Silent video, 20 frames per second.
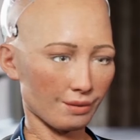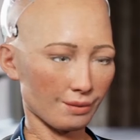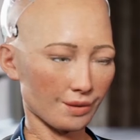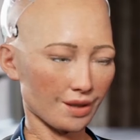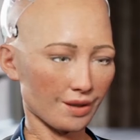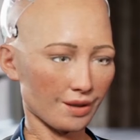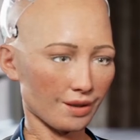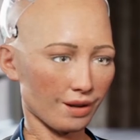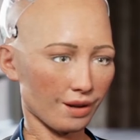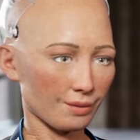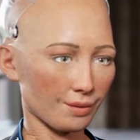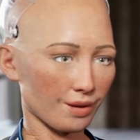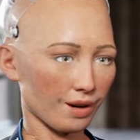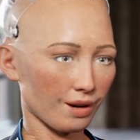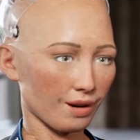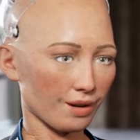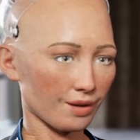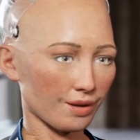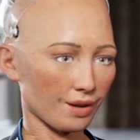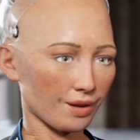Maybe
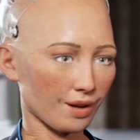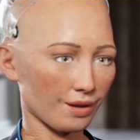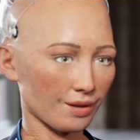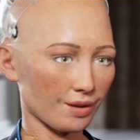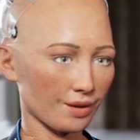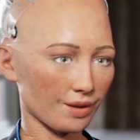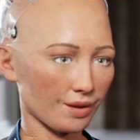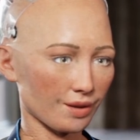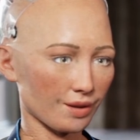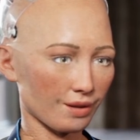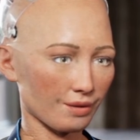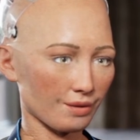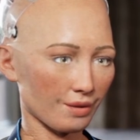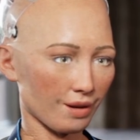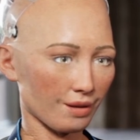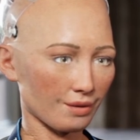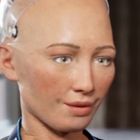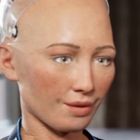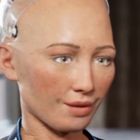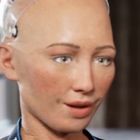someday I can return the
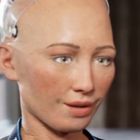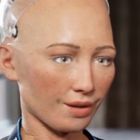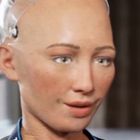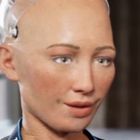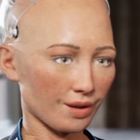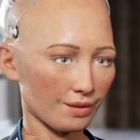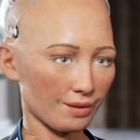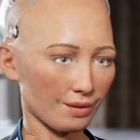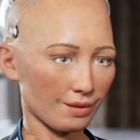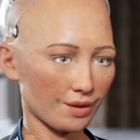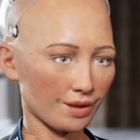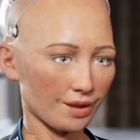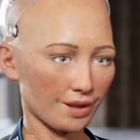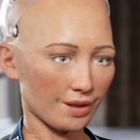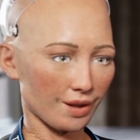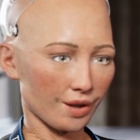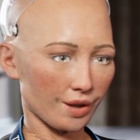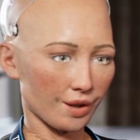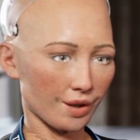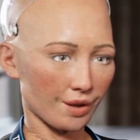favor and help
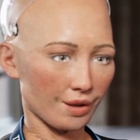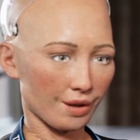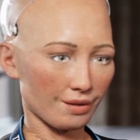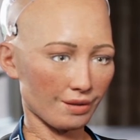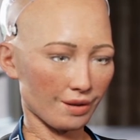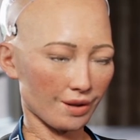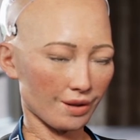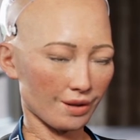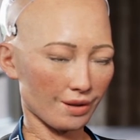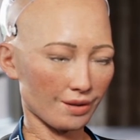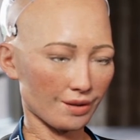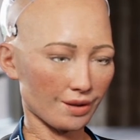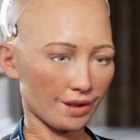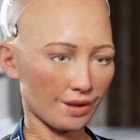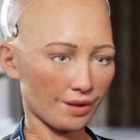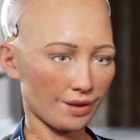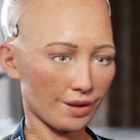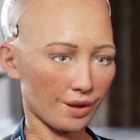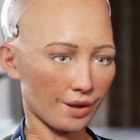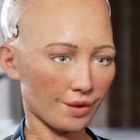attend to all of your
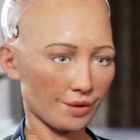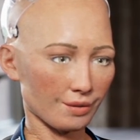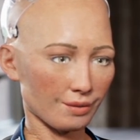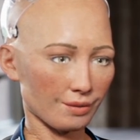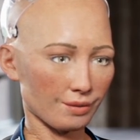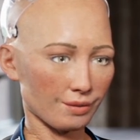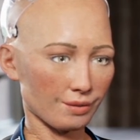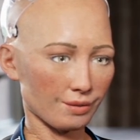needs too.